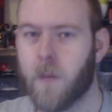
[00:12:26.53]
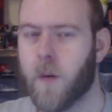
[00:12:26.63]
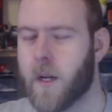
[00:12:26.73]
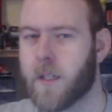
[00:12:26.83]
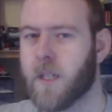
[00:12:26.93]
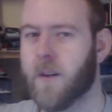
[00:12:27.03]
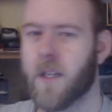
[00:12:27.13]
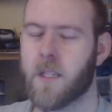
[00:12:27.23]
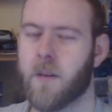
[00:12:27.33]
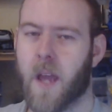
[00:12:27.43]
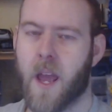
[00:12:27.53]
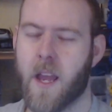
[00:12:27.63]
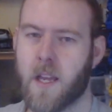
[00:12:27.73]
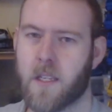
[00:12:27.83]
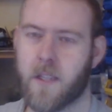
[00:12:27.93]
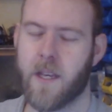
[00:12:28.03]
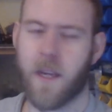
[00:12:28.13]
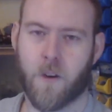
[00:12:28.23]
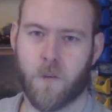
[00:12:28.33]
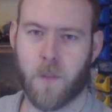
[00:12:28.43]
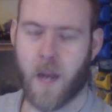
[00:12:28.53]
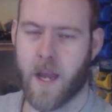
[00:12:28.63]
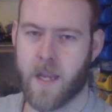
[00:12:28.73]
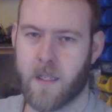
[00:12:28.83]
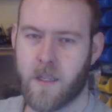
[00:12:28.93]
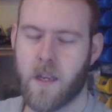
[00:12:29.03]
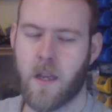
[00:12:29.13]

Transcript: work doing to it is the nickel plate